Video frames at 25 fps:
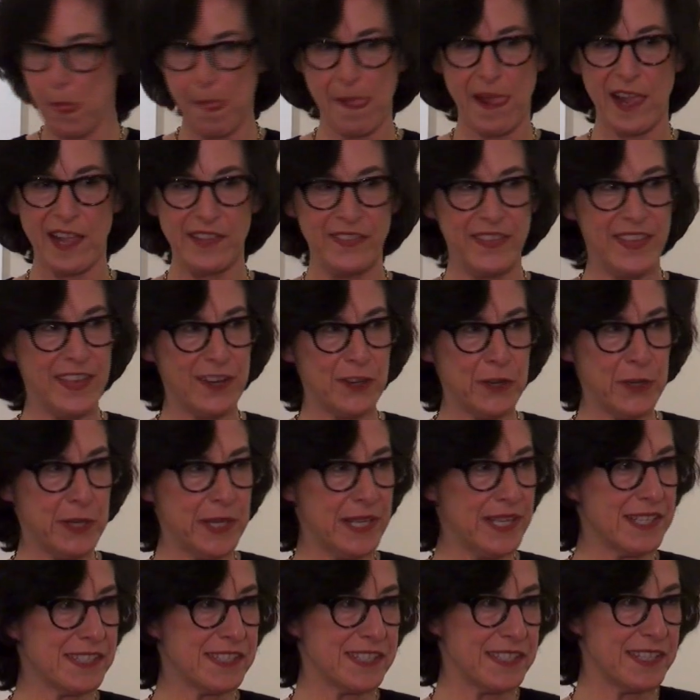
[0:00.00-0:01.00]
And there it
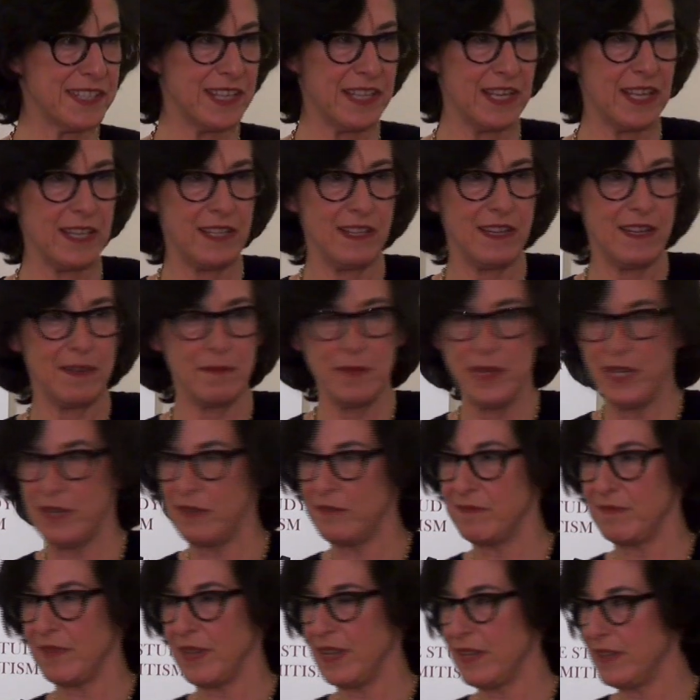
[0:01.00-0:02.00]
is, and I
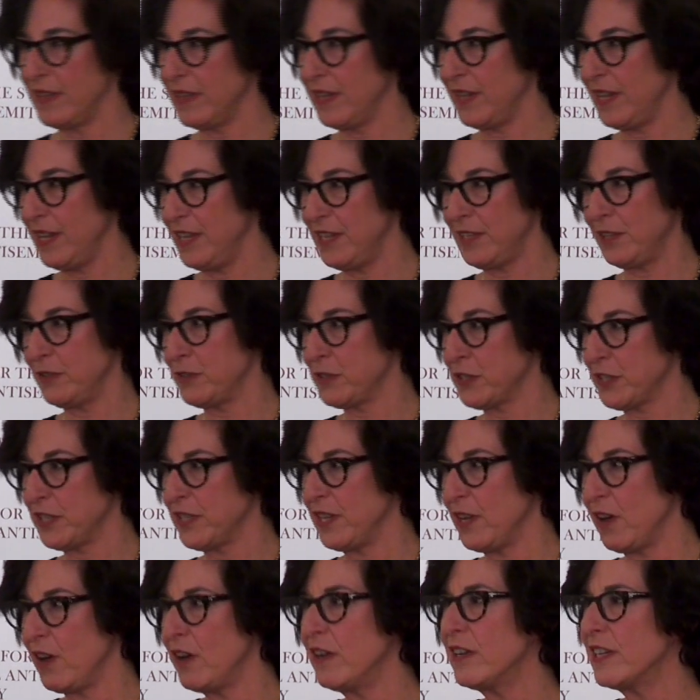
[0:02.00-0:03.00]
mean, I think Hitler's in
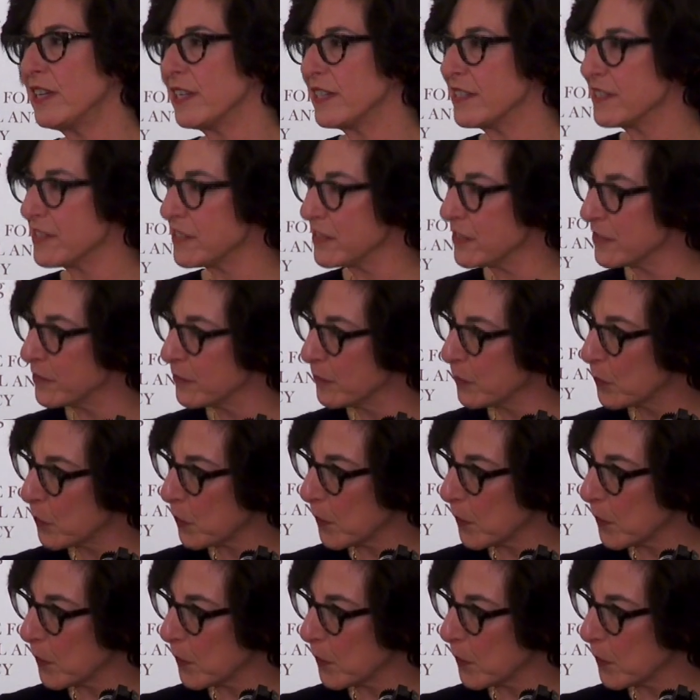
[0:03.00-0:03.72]
the audience.